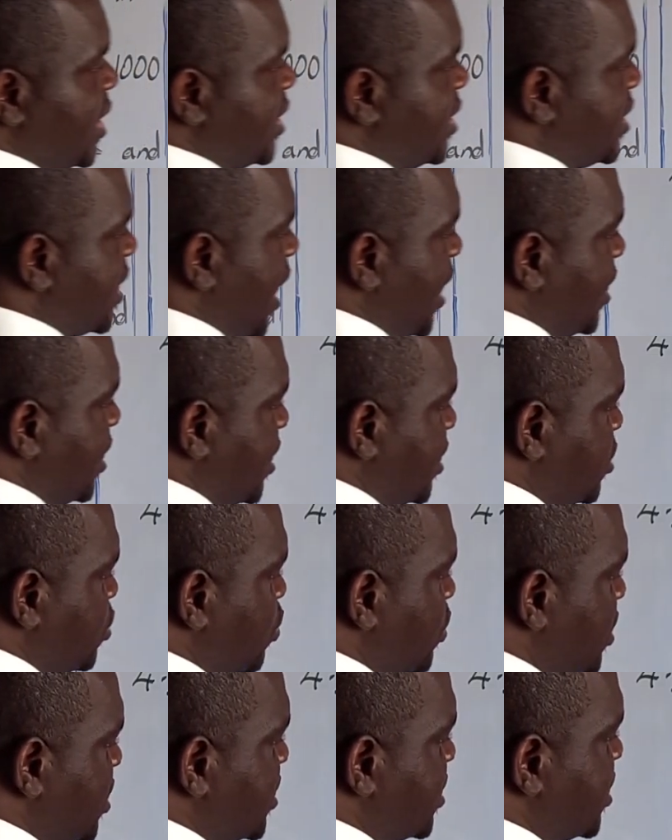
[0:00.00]
9
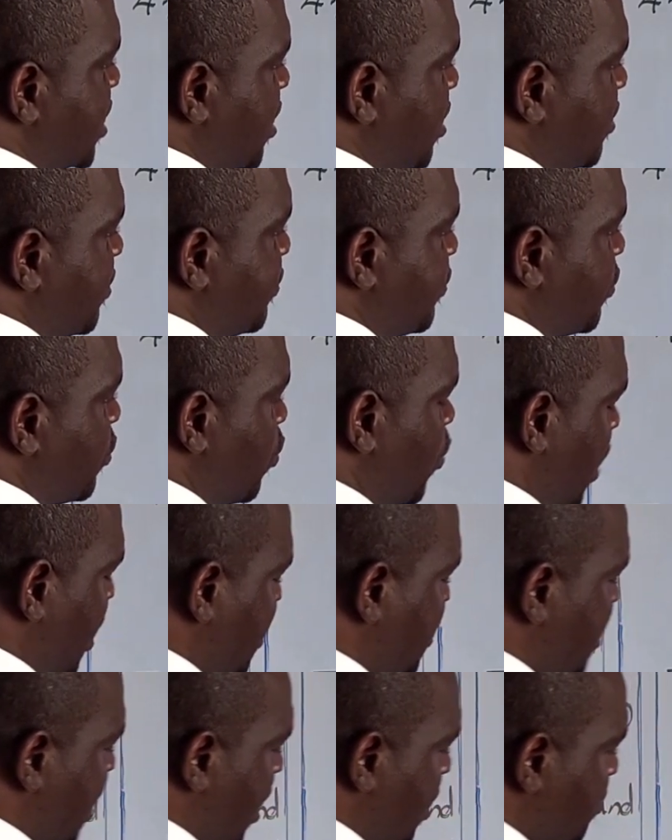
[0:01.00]
into itself,
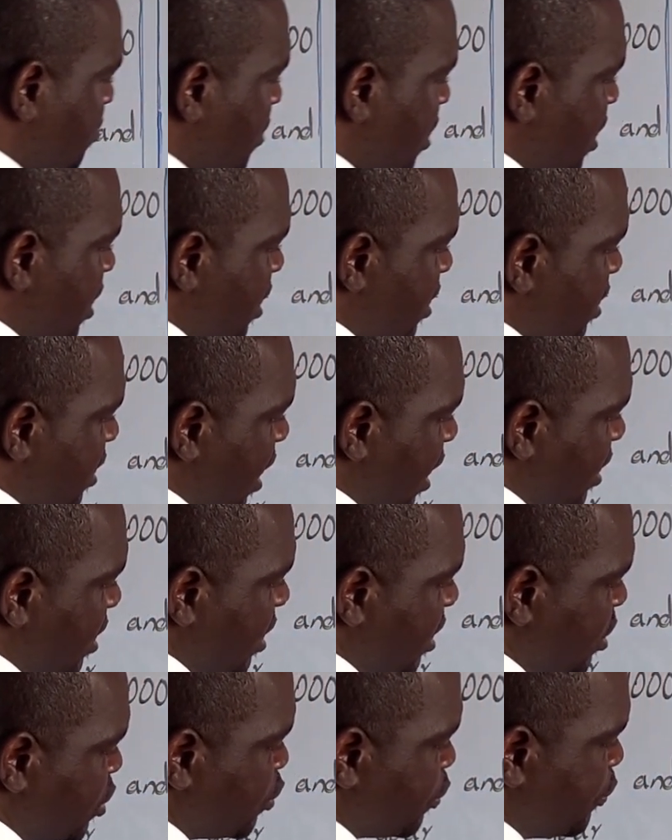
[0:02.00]
1 time. 9
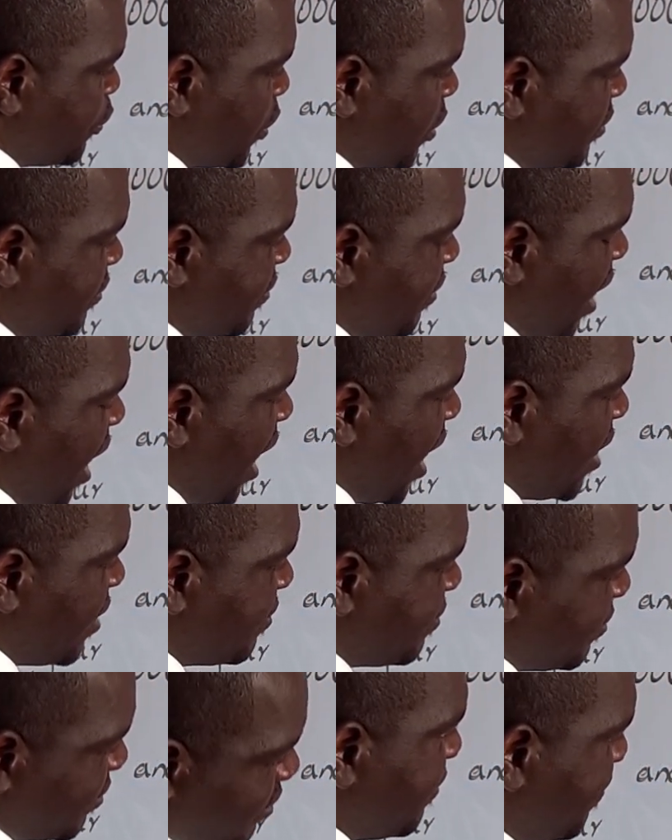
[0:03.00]
into 45,
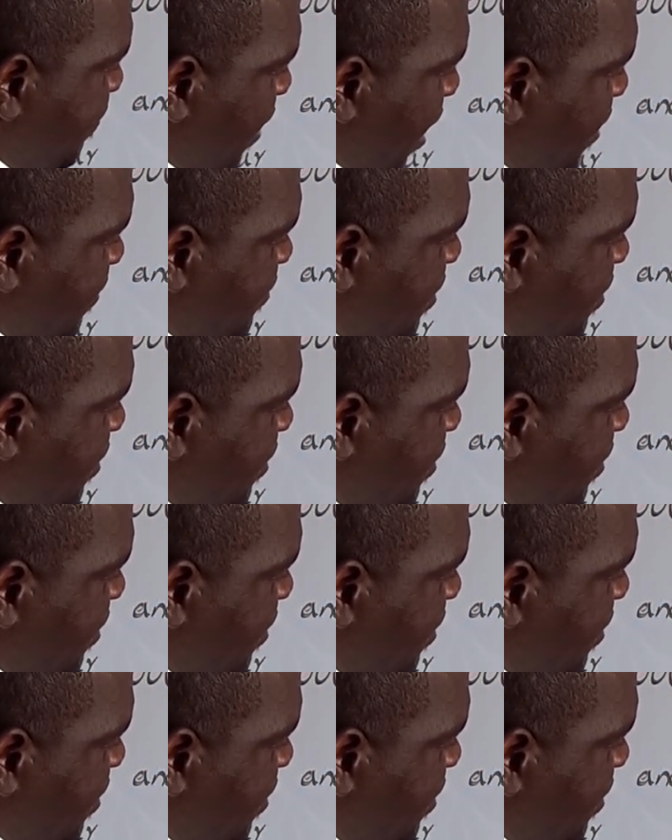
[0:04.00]
5